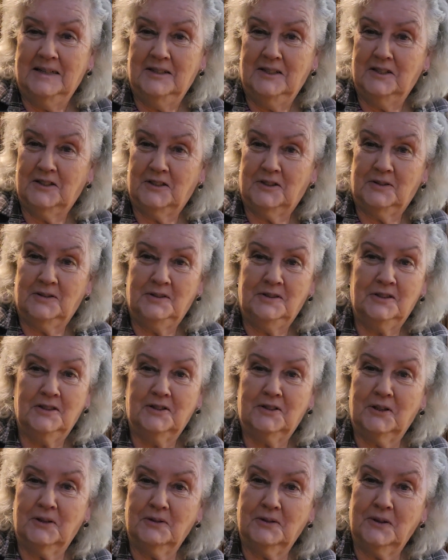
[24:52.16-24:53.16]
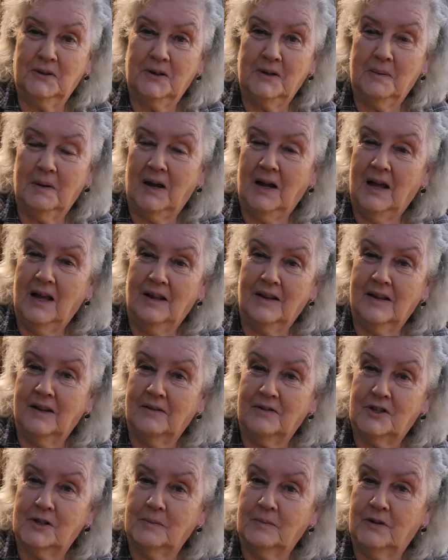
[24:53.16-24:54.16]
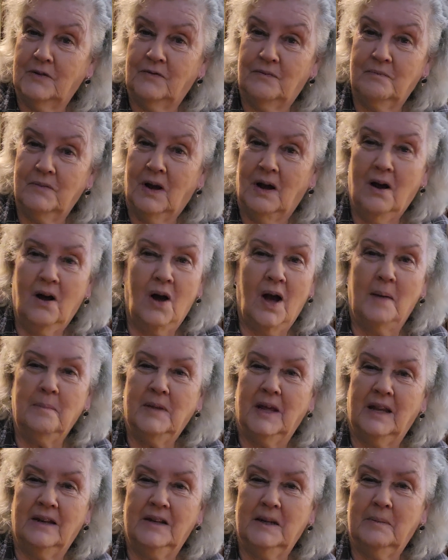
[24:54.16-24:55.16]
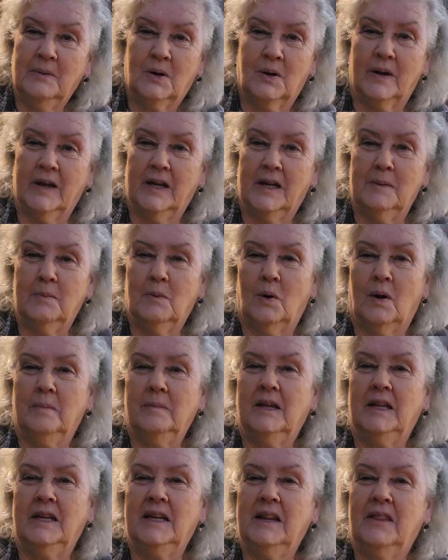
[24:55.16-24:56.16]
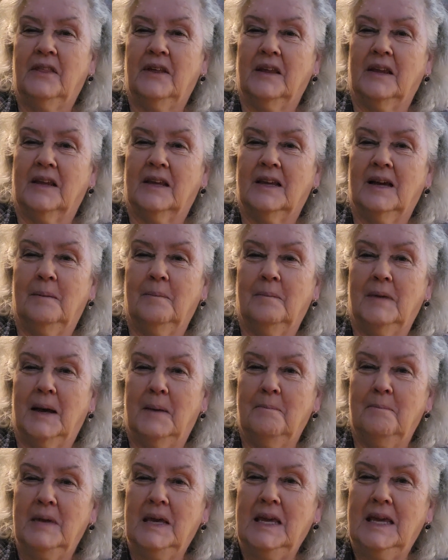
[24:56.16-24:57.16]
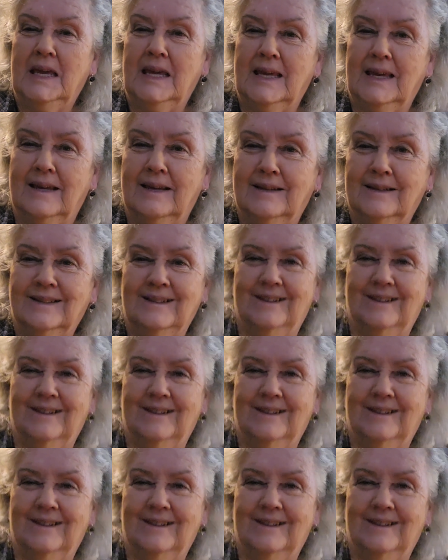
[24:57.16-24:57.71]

just don't do it. No, I'm not a Democrat anymore. I'm not anything. I'm me.